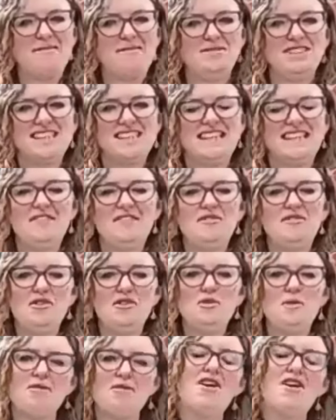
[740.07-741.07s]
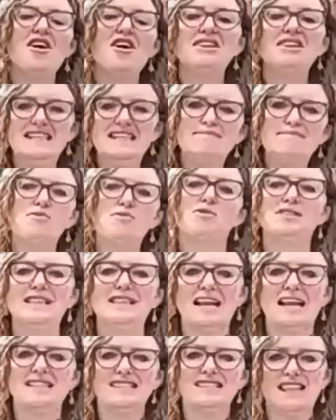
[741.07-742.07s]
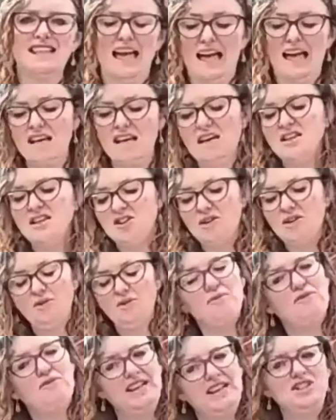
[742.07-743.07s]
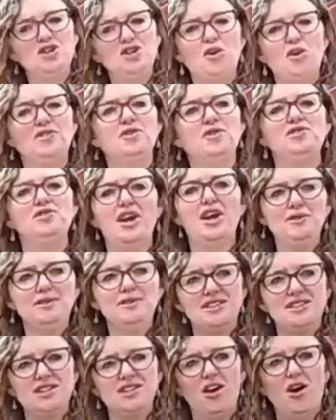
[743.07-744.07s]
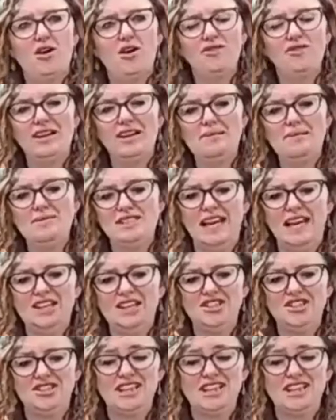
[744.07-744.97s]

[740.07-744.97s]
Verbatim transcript: just going to give you 30 more seconds there to finish off your notes on the limitations.